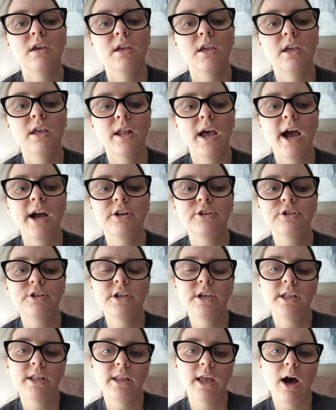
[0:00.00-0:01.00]
it
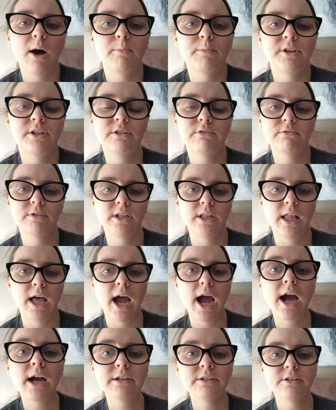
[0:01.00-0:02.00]
actually allowed me to
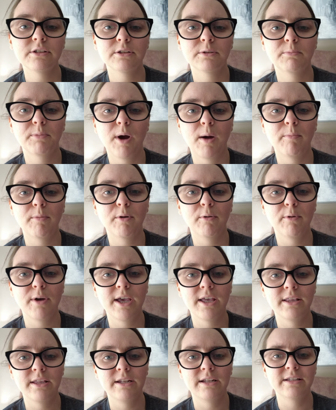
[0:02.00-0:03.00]
relax in the proper
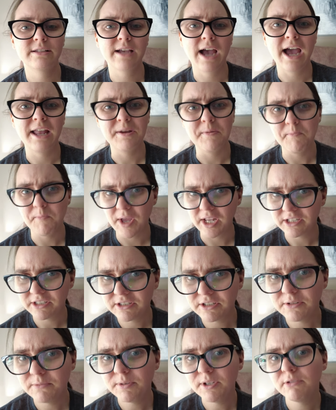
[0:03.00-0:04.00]
way that is kind of meant
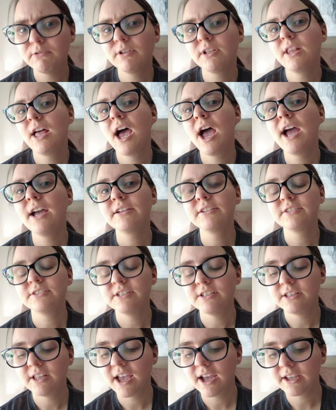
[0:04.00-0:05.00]
to be relaxed
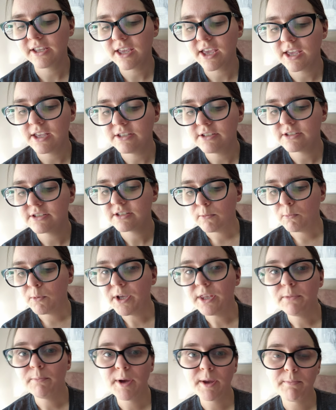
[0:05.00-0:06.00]
in that case.
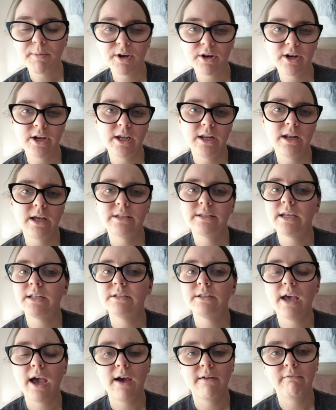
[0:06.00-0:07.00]
With my period, I
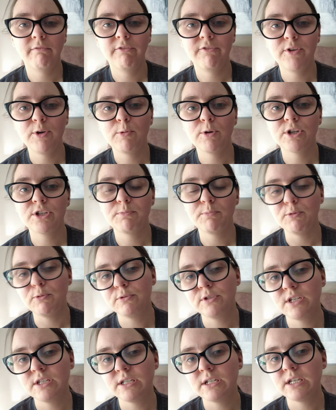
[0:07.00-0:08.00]
tend to have fewer
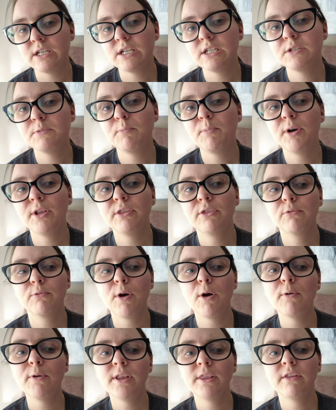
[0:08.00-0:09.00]
spoons as it is, but
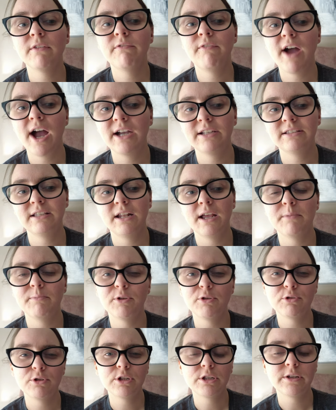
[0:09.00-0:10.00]
throw in the fact that I'm
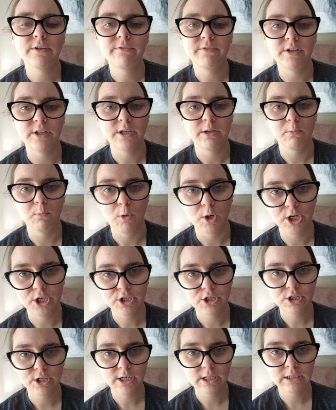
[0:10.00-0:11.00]
usually feeling
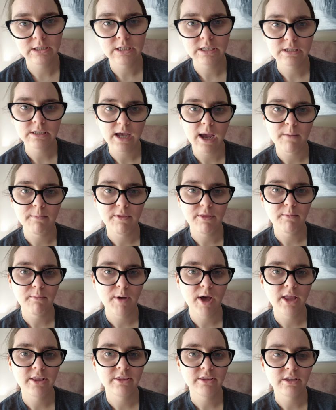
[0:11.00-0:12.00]
worse during this time of the
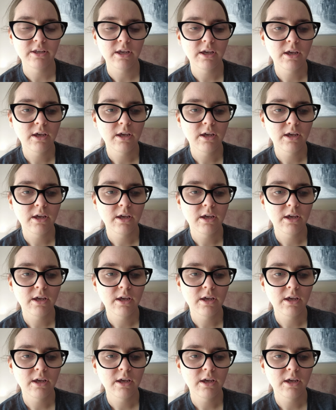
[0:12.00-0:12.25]
month.